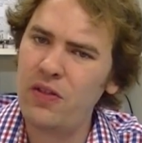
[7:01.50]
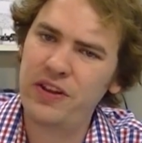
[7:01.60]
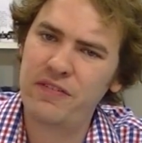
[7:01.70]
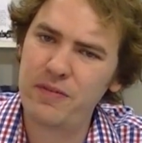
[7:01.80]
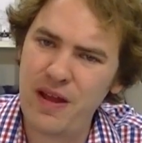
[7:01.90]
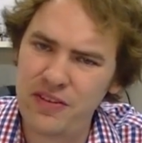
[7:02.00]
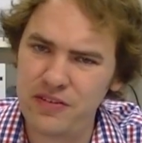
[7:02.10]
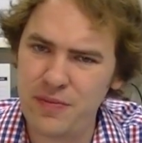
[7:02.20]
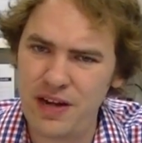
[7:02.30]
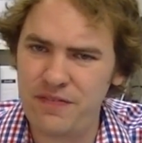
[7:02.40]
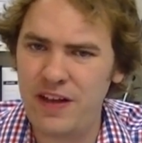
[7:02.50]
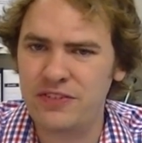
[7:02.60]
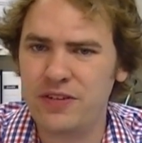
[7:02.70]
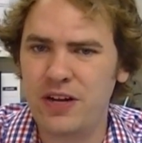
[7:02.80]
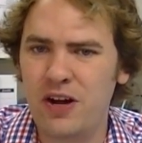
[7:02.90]
the different methods of
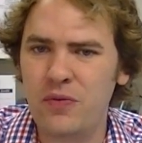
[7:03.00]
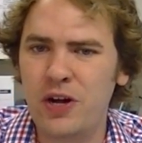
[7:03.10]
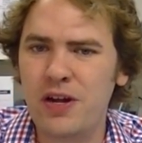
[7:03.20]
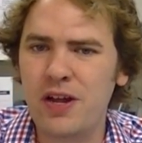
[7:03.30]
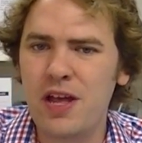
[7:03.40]
manufacturing hardware,